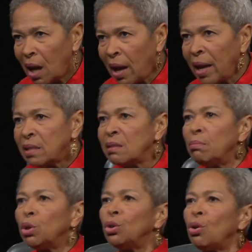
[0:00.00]
I had
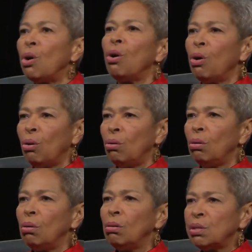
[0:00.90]
some Mondongo,
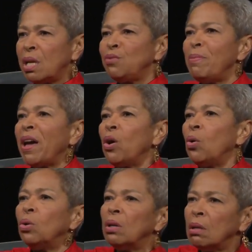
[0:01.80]
because mm-hmm. that's from
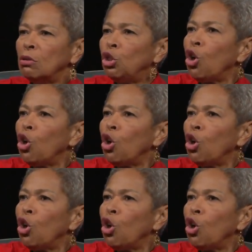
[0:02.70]
Angola, mm-hmm.